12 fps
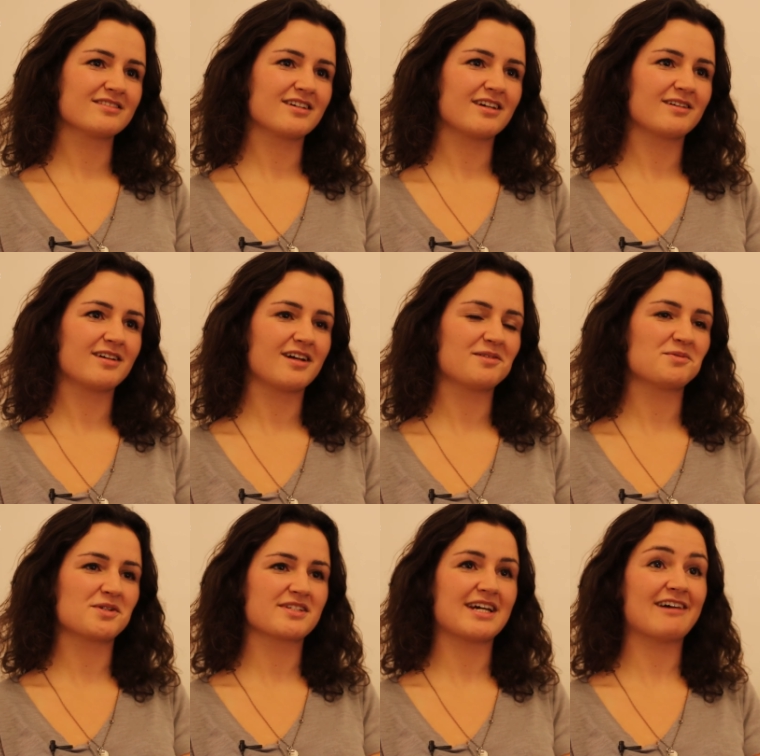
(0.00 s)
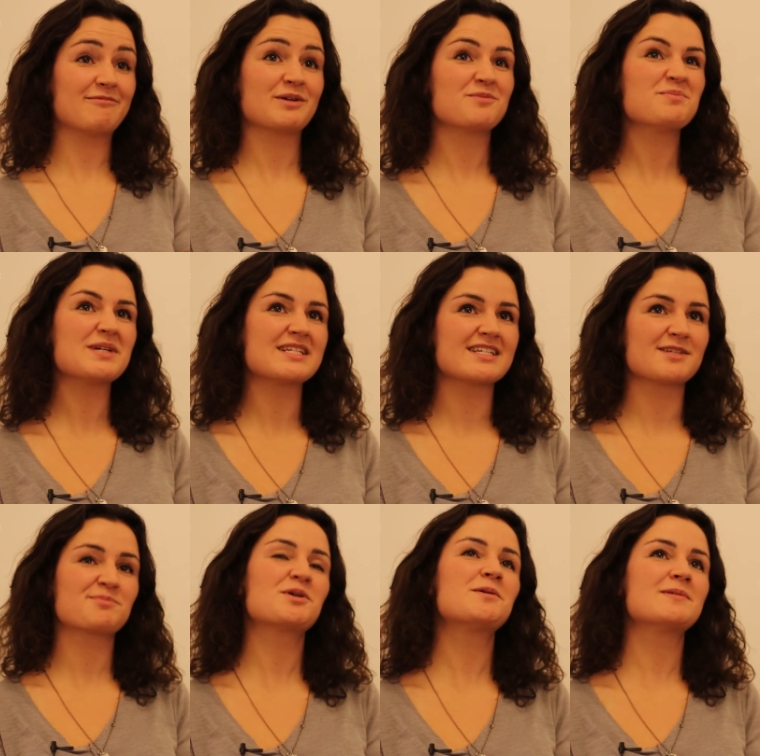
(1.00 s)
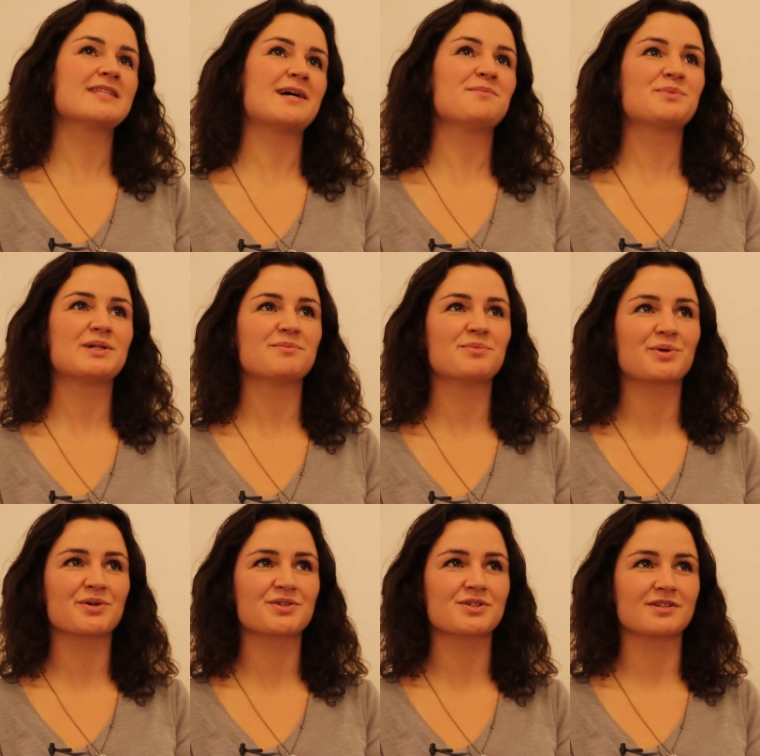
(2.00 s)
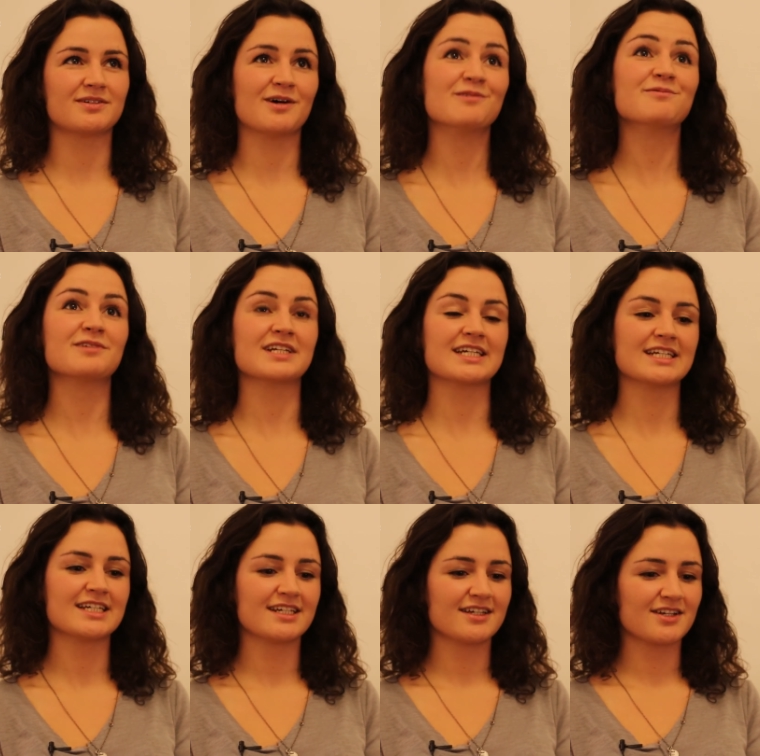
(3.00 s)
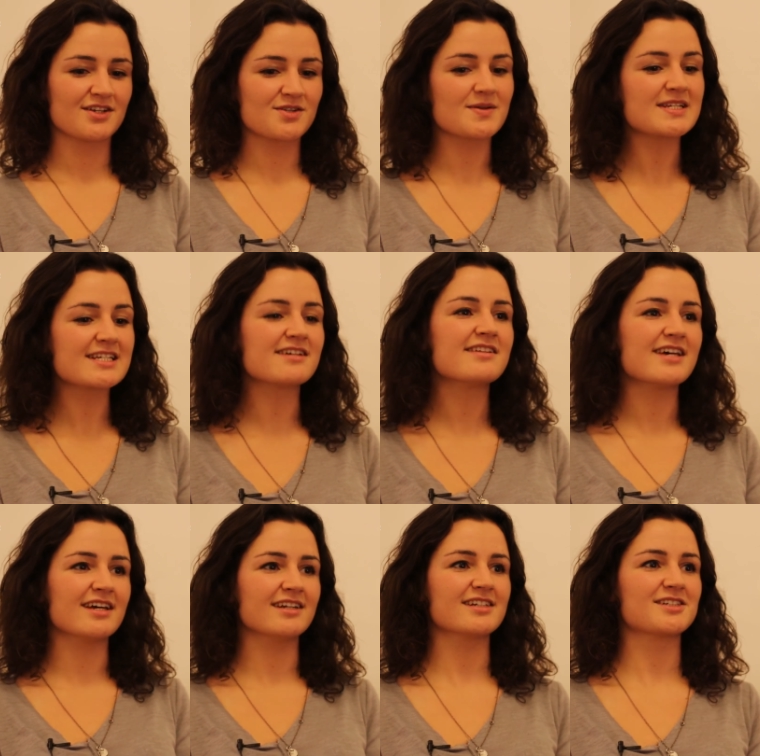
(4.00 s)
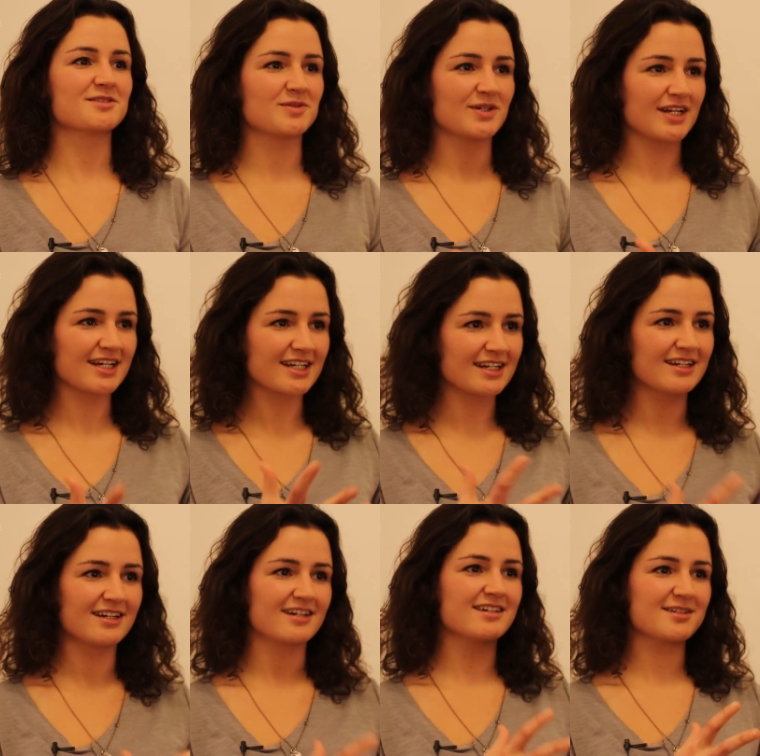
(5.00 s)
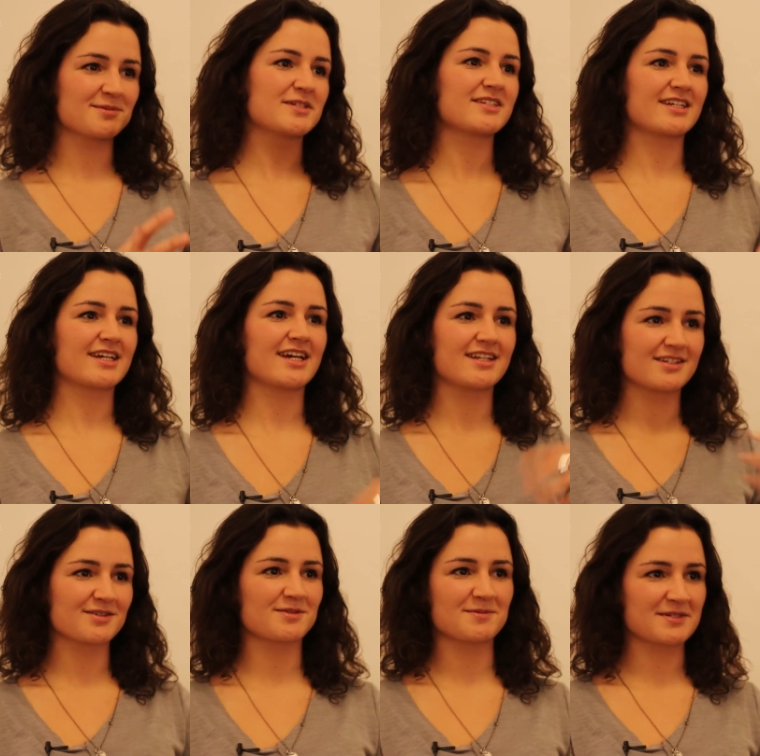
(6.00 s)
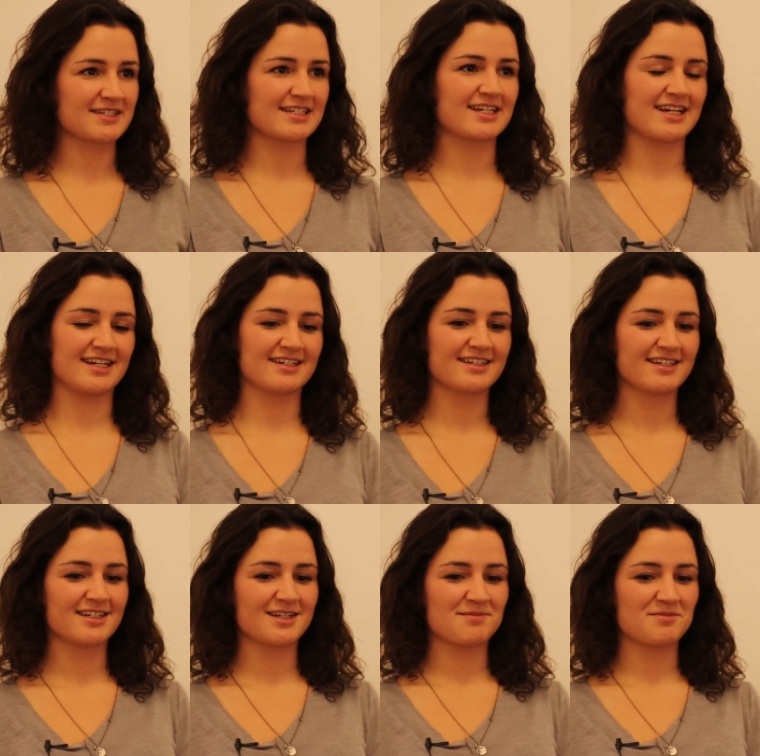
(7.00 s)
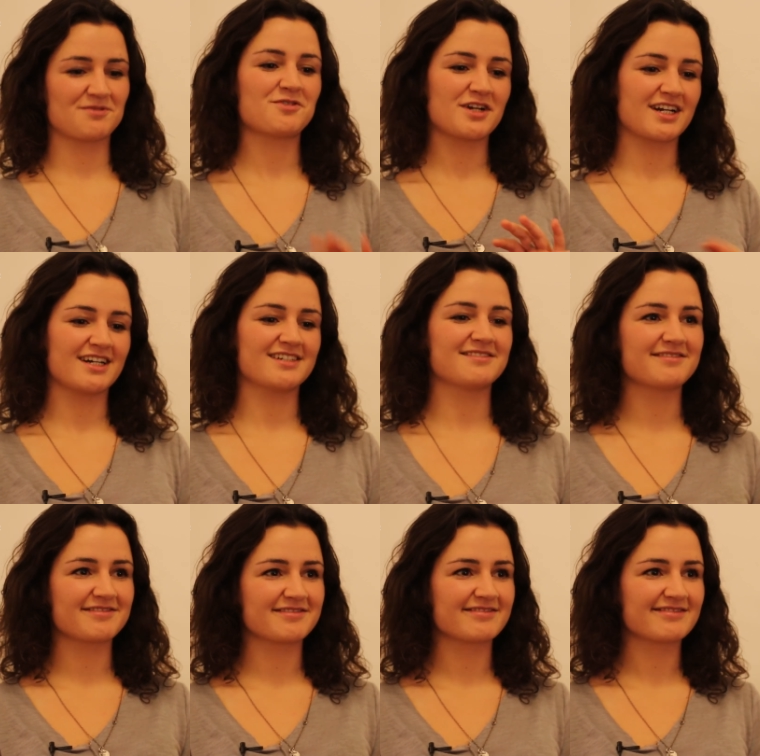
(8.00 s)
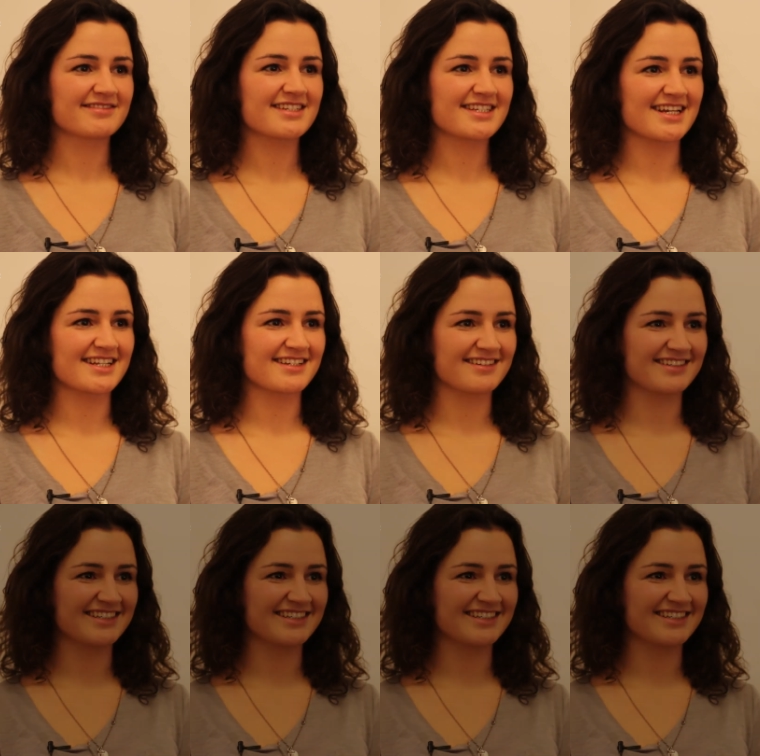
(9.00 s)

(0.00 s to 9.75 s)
I'll want to have my own business. Probably that'll be in Portugal, hopefully. So until then, I just want to like learn as much as I can, do as much as I can before I kind of settle